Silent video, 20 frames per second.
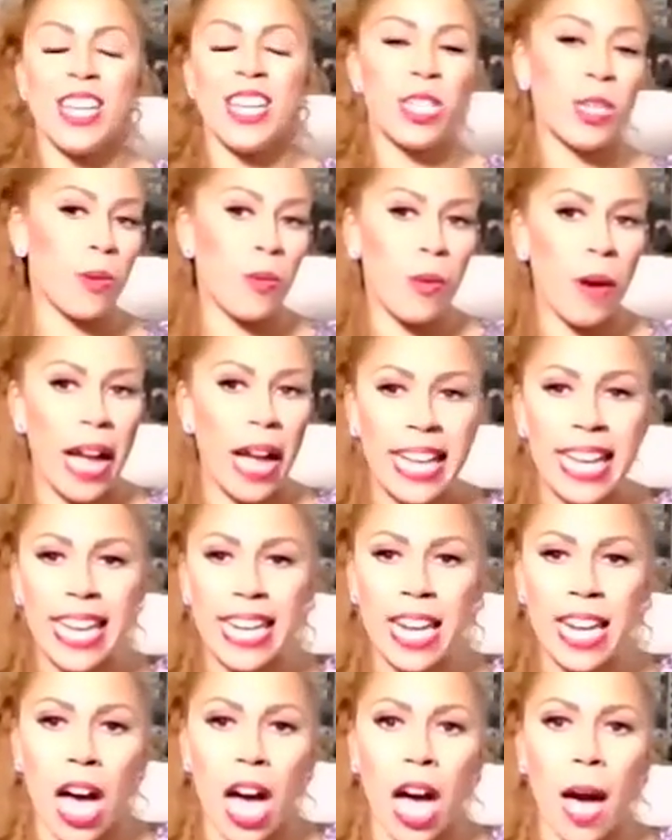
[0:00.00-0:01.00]
to
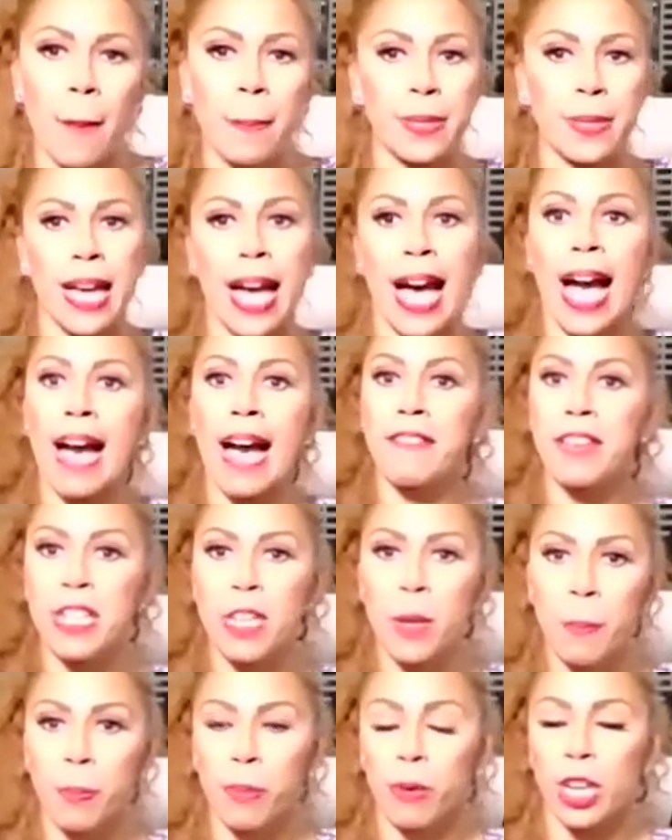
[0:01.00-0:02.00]
waking up to having
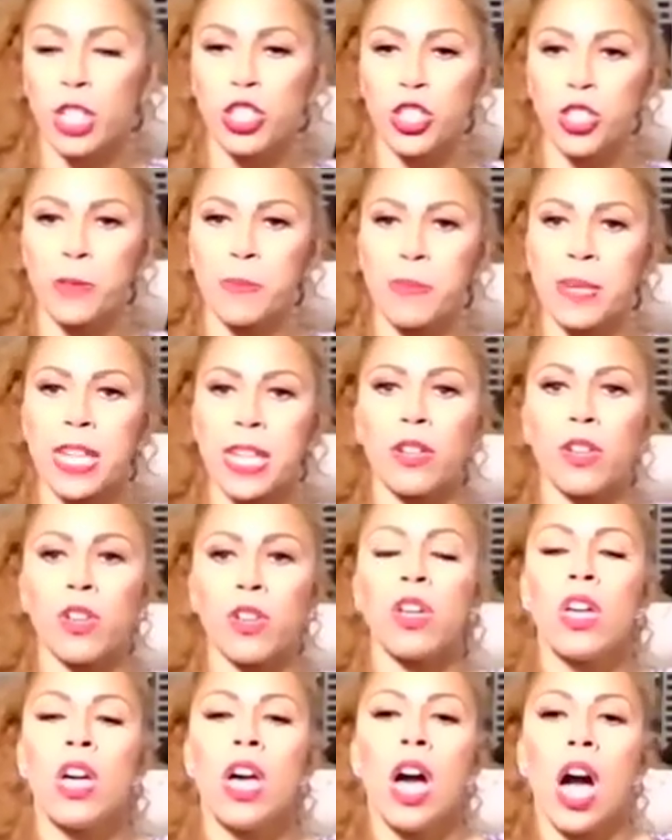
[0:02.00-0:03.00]
a brunch
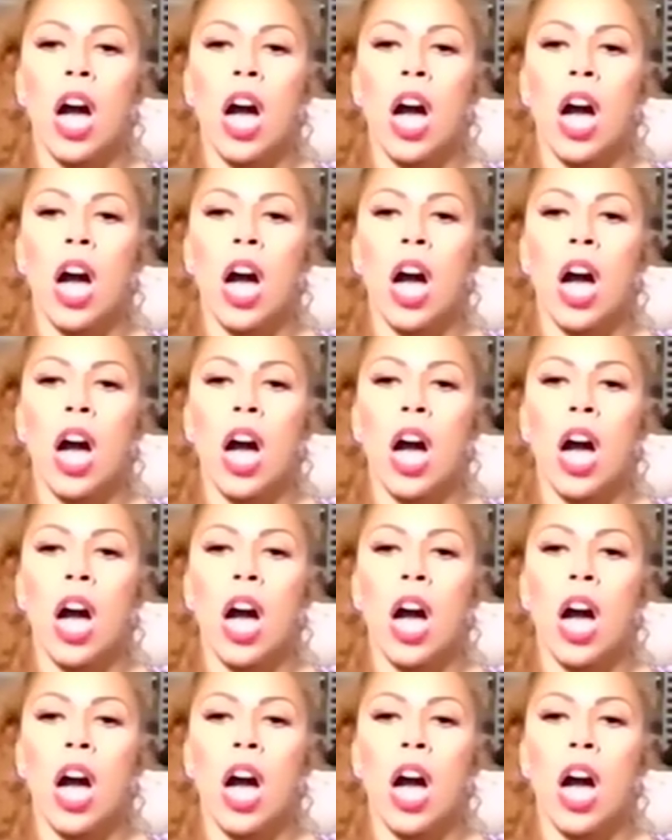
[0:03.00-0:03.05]
meal